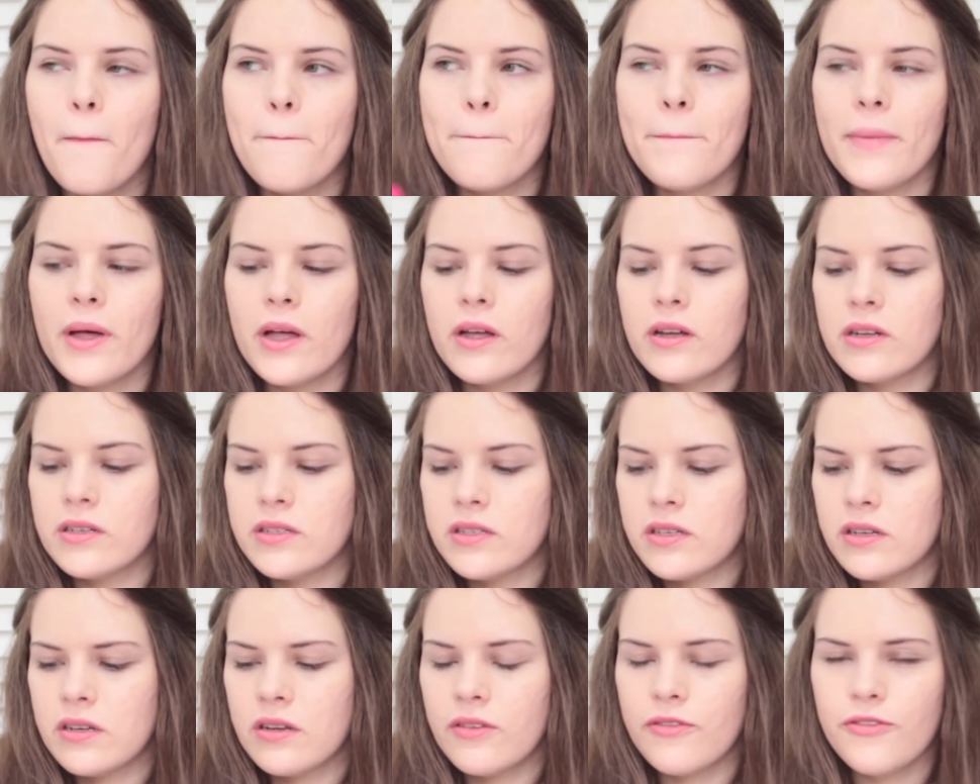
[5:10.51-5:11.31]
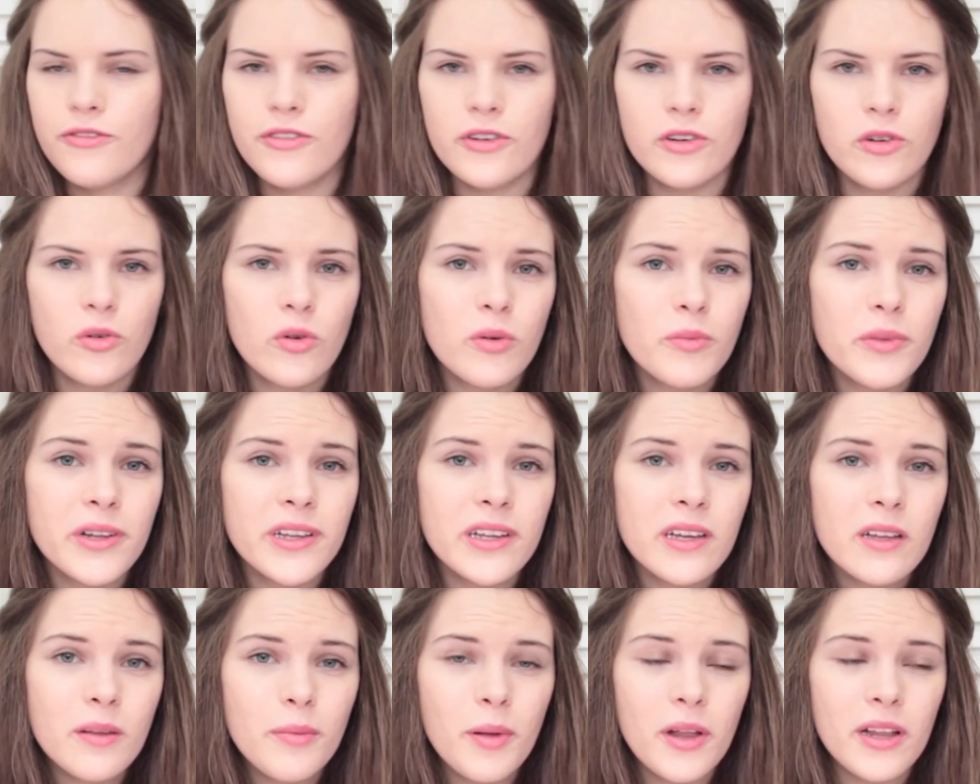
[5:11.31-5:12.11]
But for normal
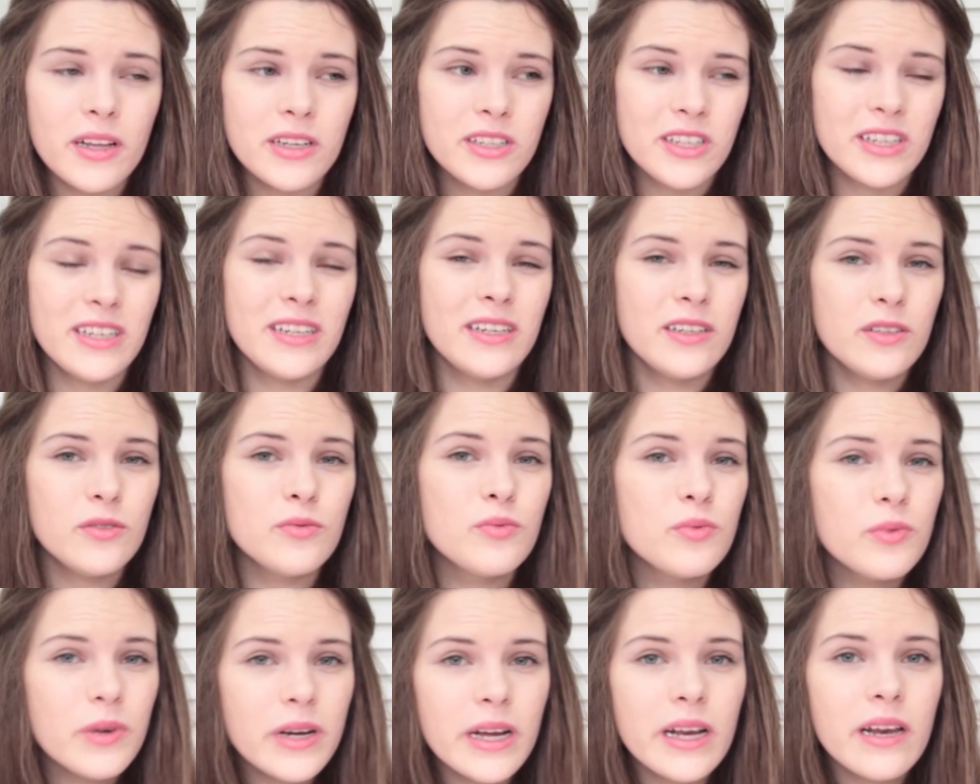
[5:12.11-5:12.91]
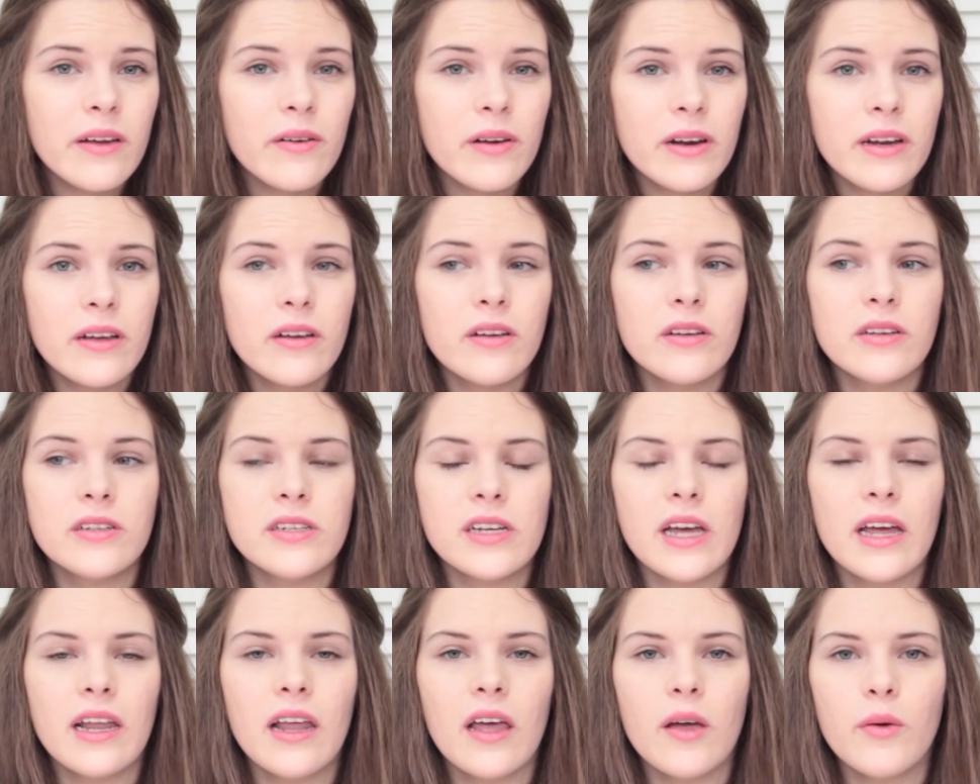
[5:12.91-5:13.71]
nail polish, it is really, really good,
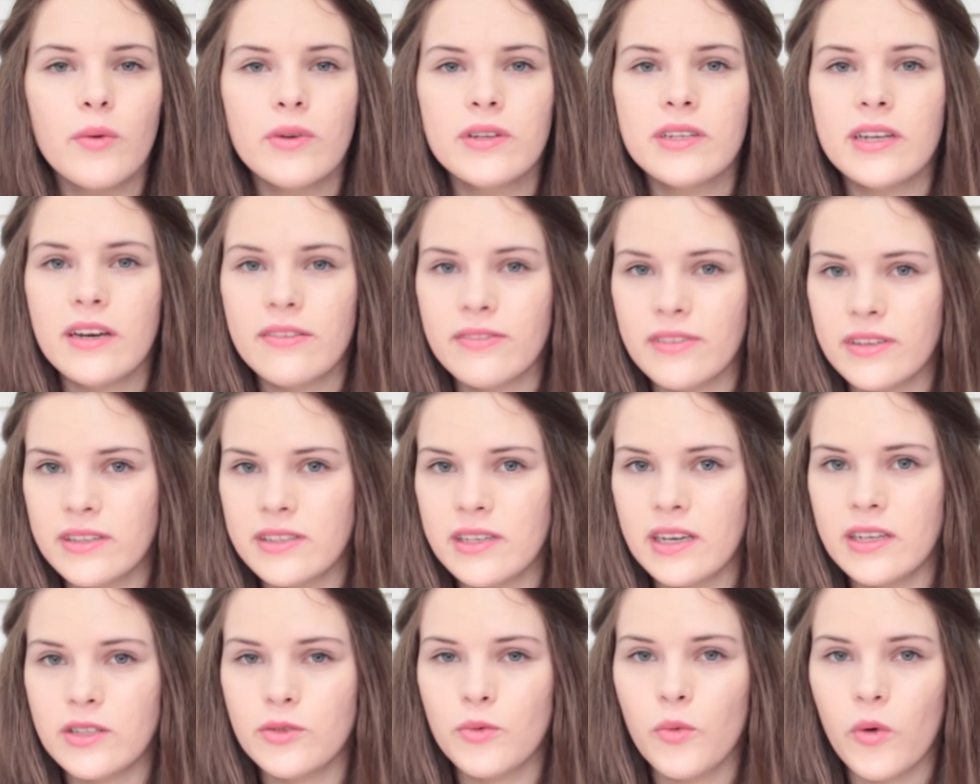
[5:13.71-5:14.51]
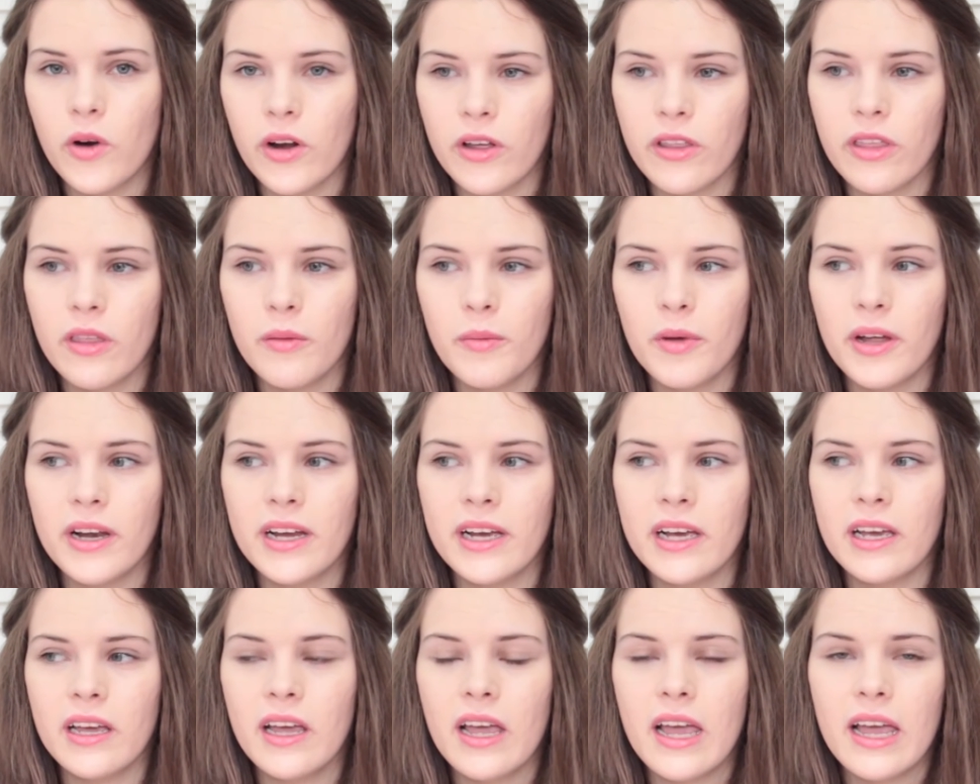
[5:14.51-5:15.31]
and I would definitely say it's worth the
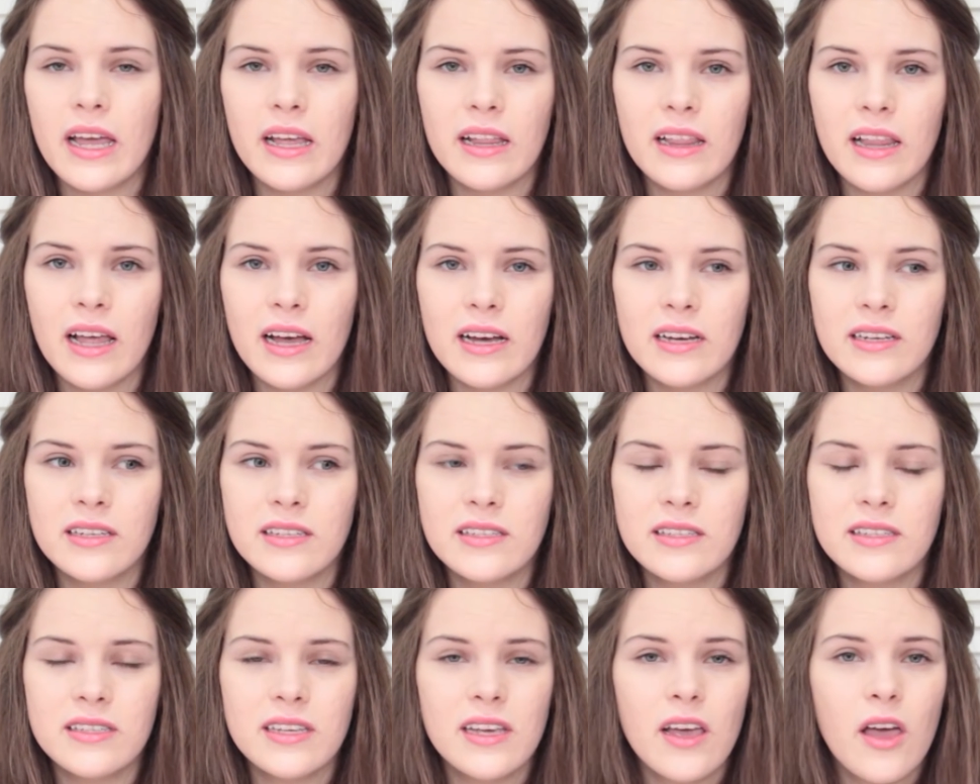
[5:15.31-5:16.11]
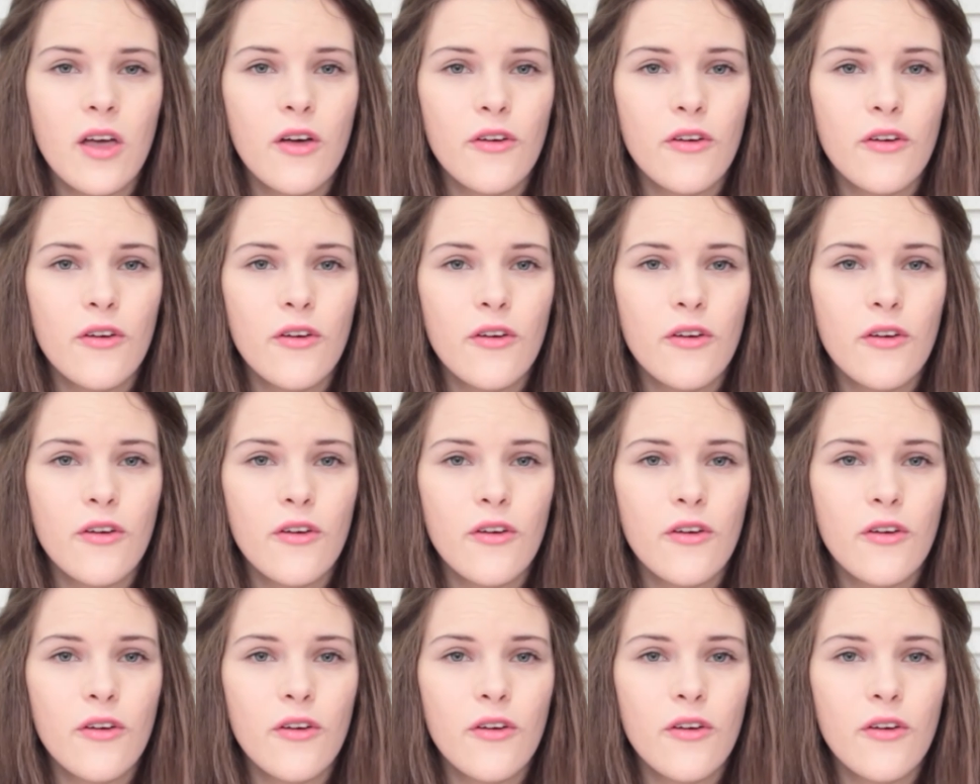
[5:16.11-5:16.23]
money. It lasts